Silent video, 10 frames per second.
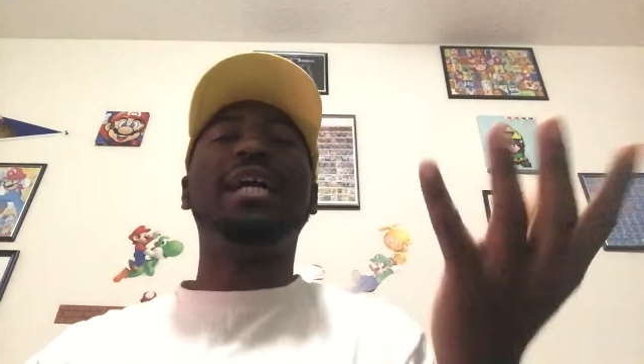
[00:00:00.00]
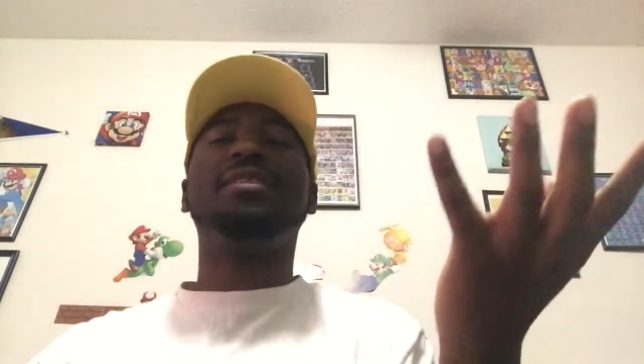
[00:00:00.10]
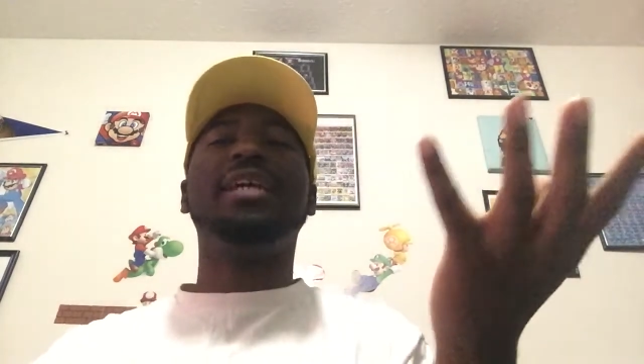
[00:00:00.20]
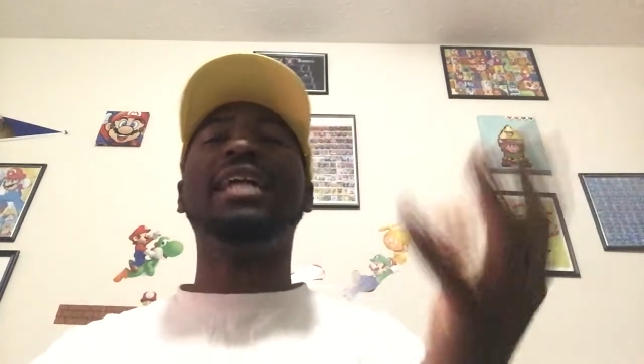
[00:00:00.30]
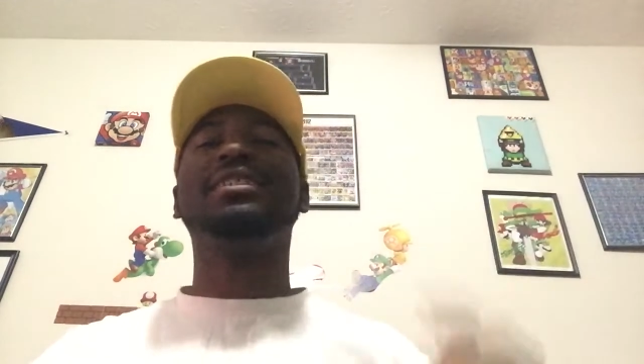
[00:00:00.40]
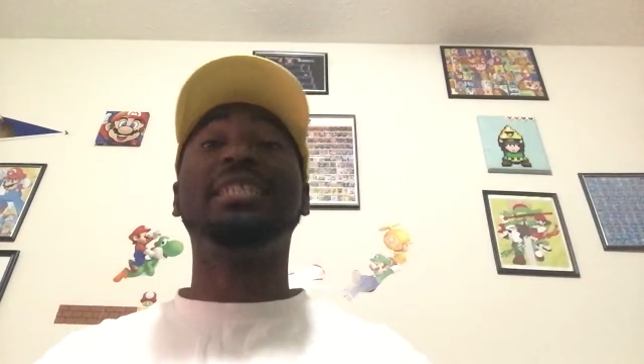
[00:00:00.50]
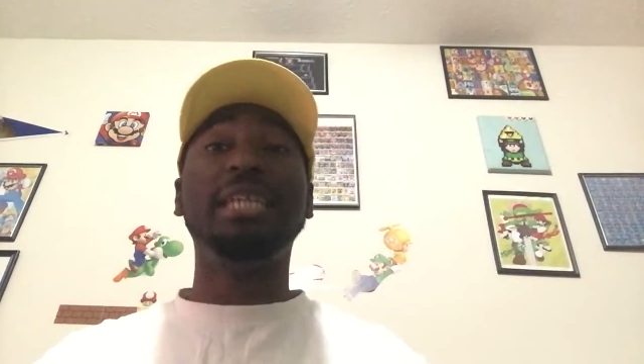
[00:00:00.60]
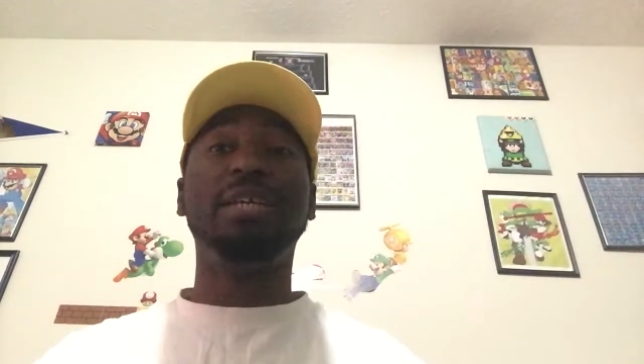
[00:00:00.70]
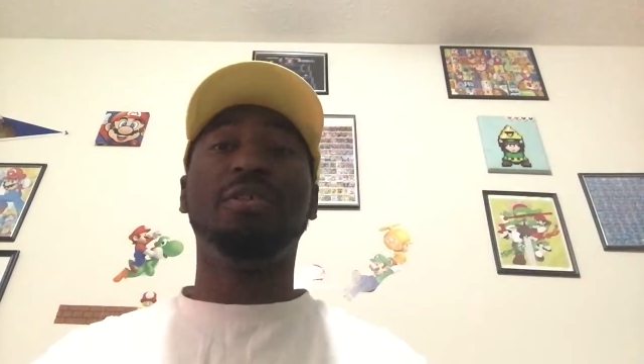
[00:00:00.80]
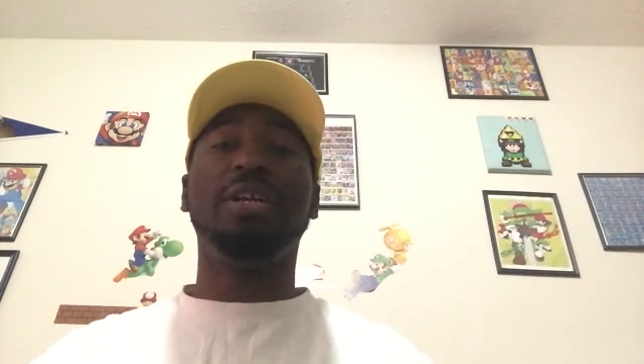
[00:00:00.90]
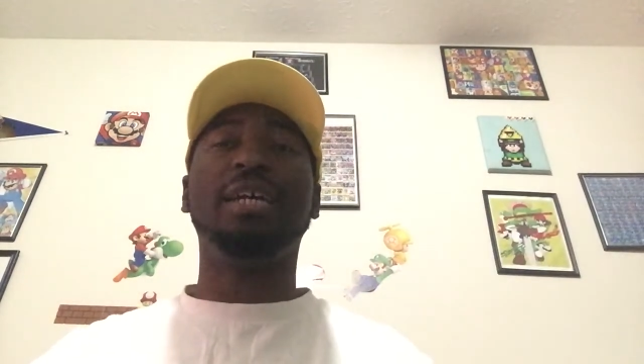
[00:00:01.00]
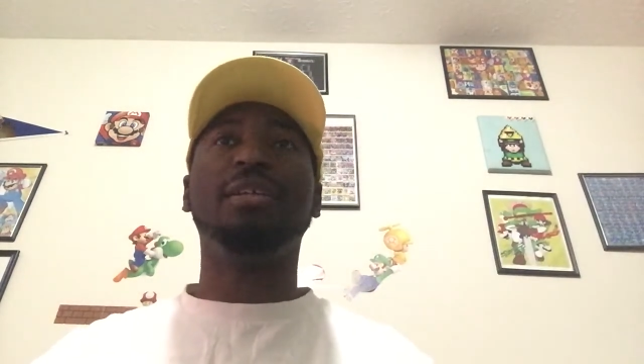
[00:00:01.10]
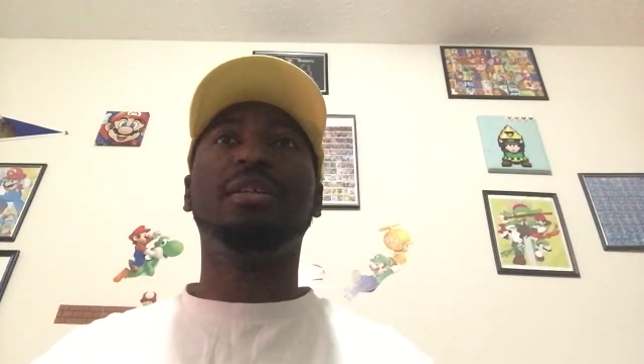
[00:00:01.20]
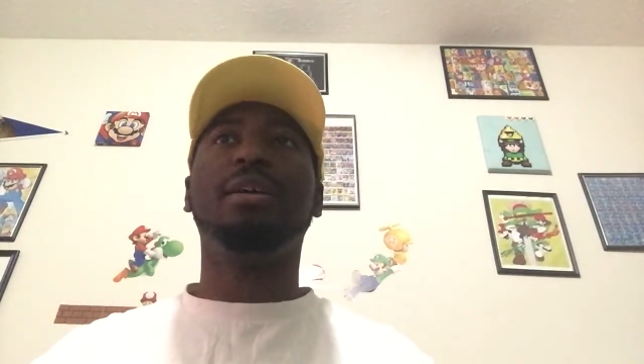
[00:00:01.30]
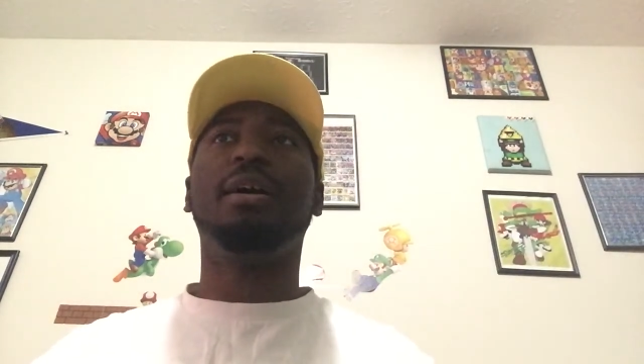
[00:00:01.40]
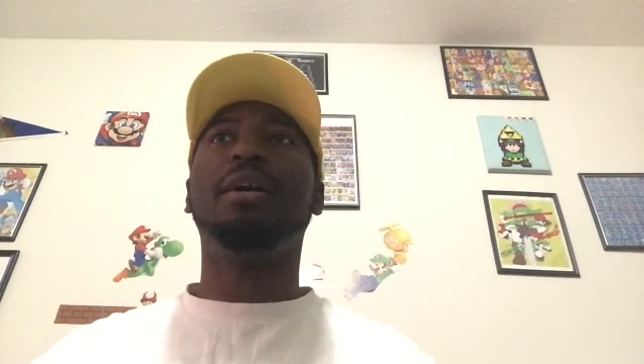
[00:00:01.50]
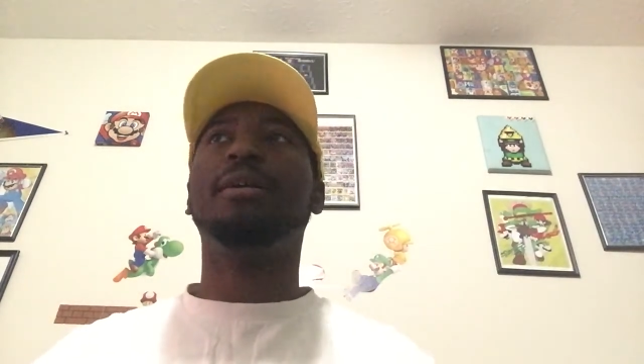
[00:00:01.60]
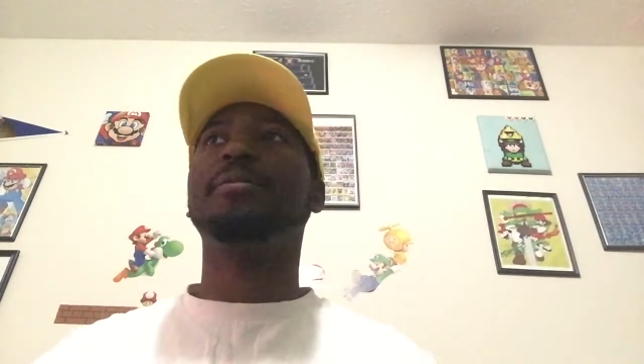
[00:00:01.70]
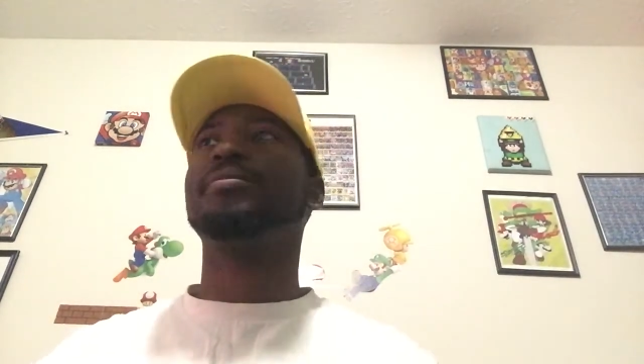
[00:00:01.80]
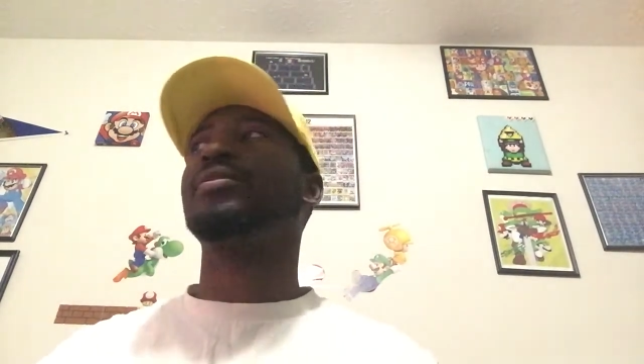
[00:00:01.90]
that's that's the internet
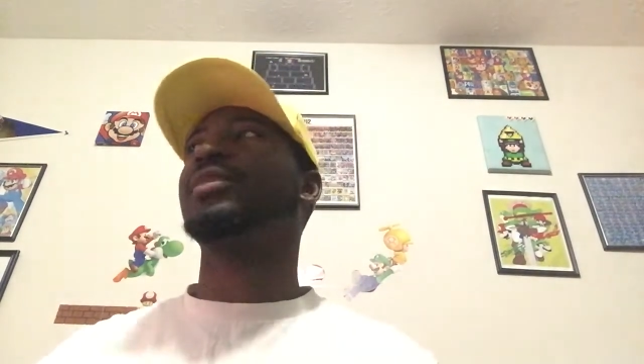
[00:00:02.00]
um,